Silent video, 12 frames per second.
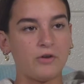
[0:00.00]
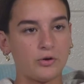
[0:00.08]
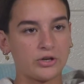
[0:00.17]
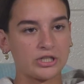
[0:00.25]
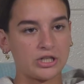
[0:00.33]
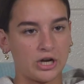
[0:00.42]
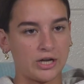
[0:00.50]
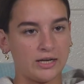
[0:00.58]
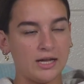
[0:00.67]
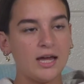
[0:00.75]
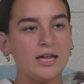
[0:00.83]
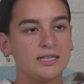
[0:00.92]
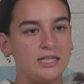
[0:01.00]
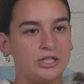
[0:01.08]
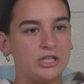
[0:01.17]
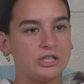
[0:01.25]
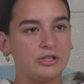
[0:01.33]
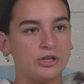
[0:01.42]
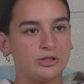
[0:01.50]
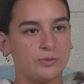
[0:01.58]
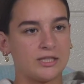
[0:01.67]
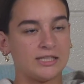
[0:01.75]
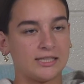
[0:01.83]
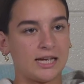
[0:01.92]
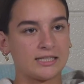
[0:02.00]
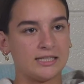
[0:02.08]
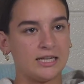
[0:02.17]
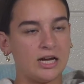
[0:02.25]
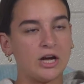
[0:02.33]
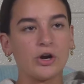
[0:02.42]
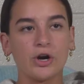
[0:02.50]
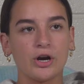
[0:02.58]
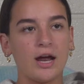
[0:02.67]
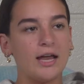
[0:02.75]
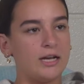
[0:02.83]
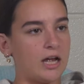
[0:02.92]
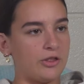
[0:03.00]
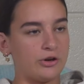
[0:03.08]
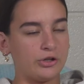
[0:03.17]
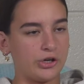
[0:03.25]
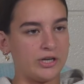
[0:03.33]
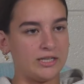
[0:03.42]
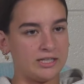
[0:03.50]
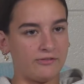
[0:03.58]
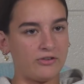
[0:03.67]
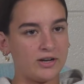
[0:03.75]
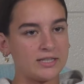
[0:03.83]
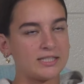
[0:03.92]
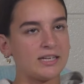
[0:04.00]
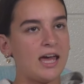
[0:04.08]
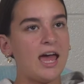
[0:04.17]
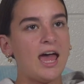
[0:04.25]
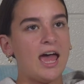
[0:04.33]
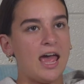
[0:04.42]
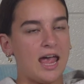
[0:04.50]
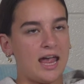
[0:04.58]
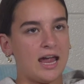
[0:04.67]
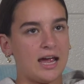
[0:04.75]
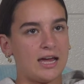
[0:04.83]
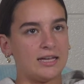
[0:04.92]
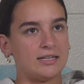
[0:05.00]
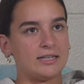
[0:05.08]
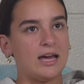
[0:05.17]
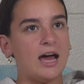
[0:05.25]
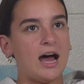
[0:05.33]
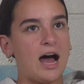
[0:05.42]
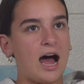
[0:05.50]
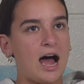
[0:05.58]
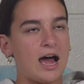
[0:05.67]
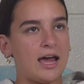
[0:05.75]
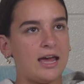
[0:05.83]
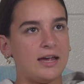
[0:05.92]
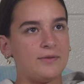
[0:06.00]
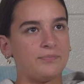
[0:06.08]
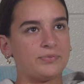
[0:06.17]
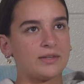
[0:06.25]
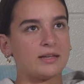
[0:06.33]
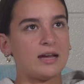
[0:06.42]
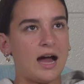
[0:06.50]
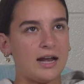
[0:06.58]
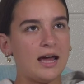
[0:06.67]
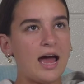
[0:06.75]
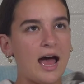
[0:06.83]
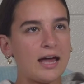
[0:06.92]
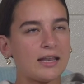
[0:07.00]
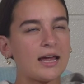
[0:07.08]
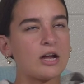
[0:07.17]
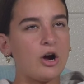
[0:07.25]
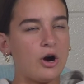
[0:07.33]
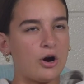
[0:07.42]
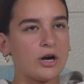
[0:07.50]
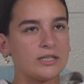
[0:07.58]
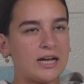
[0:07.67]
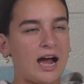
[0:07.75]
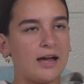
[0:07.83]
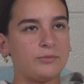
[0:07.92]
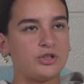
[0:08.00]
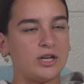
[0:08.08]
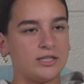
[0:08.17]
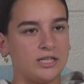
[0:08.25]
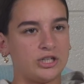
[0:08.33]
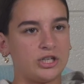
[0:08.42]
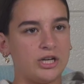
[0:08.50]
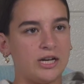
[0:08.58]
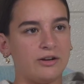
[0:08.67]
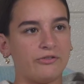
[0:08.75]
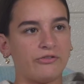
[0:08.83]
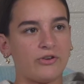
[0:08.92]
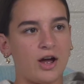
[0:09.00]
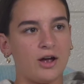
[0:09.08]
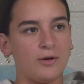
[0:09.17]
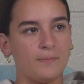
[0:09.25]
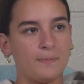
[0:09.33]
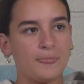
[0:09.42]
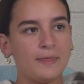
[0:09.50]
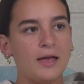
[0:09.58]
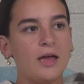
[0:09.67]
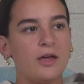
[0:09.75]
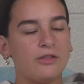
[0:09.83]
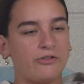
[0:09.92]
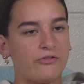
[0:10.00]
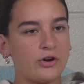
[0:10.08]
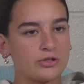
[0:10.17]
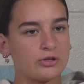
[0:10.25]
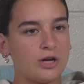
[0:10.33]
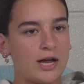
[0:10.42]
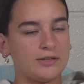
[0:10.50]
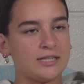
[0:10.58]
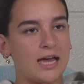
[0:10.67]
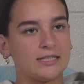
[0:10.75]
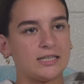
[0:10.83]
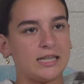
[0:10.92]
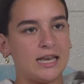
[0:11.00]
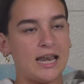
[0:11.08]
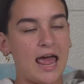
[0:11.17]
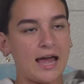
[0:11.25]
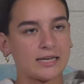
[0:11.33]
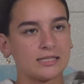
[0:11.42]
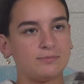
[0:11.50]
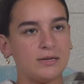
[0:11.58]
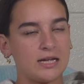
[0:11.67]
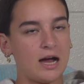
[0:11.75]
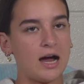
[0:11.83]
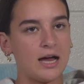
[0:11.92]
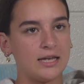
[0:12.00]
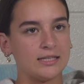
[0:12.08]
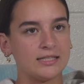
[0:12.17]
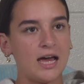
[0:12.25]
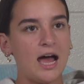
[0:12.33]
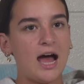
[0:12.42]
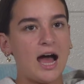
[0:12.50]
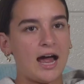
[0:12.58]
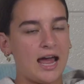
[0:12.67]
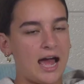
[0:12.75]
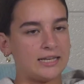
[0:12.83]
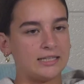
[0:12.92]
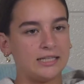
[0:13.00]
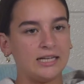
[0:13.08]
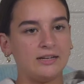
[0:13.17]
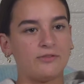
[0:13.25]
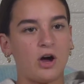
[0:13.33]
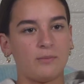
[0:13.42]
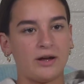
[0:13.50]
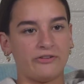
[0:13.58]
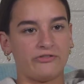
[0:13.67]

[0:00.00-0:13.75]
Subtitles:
focused on teaching students with dyslexia or any other learning difference. And I kind of had like a hard time transitioning from the first school I was at to the next because I had to leave all my